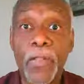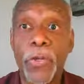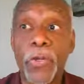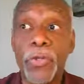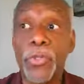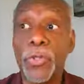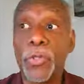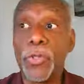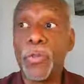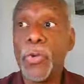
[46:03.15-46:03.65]

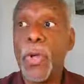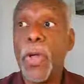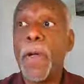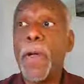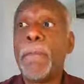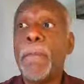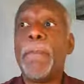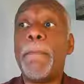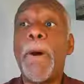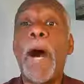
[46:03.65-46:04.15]
Those who
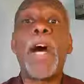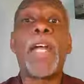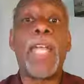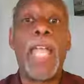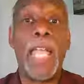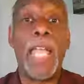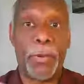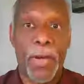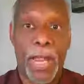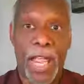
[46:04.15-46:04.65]
mock
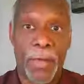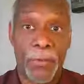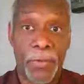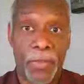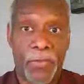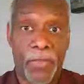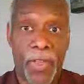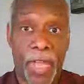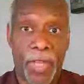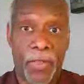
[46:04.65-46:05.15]

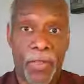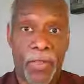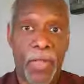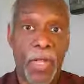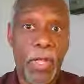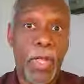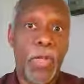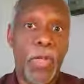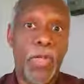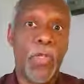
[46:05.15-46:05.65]
Abraham's faith,
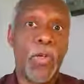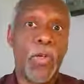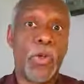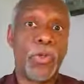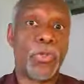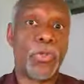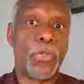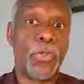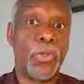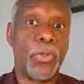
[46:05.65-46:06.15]

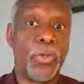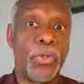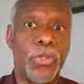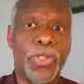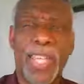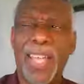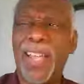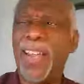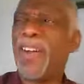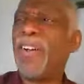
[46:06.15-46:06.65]
those who
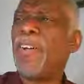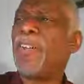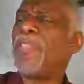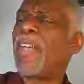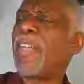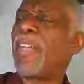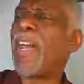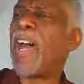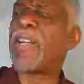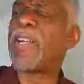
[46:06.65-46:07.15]
say, oh,
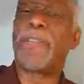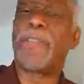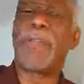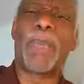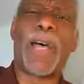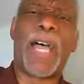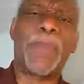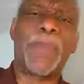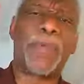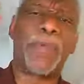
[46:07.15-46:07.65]
that God of the
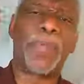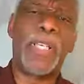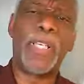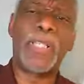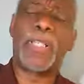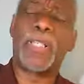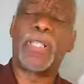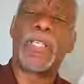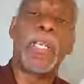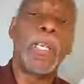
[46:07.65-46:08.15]
Bible,
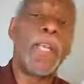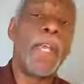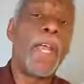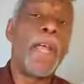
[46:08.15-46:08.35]
he's it,